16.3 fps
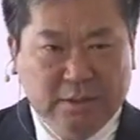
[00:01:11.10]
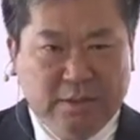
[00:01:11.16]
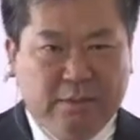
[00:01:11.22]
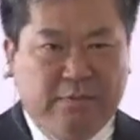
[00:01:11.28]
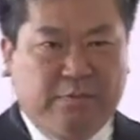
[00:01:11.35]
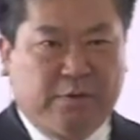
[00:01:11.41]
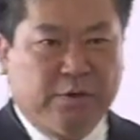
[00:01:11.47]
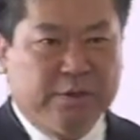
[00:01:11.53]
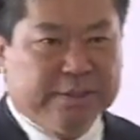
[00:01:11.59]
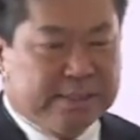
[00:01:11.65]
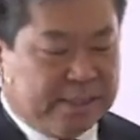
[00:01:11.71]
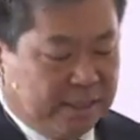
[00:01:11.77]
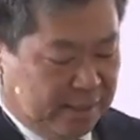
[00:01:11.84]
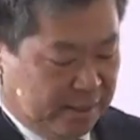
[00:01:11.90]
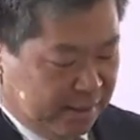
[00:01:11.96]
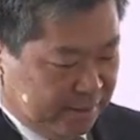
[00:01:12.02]
1
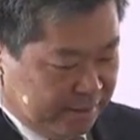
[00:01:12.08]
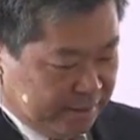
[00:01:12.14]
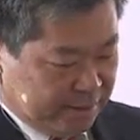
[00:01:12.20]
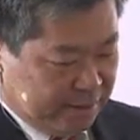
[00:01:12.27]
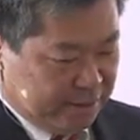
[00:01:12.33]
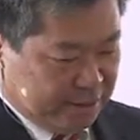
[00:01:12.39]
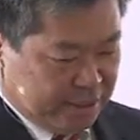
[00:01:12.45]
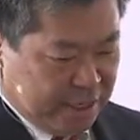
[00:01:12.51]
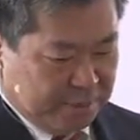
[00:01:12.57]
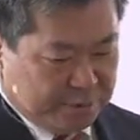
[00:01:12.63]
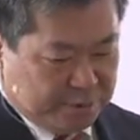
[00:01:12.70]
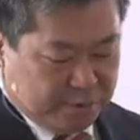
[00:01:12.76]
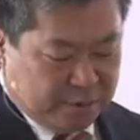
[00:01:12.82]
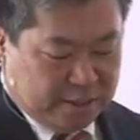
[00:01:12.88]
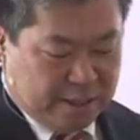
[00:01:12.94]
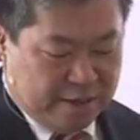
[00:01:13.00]
Kings chapter
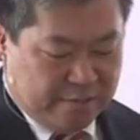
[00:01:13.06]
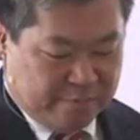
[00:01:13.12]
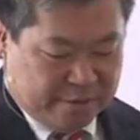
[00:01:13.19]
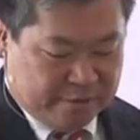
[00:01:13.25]
11.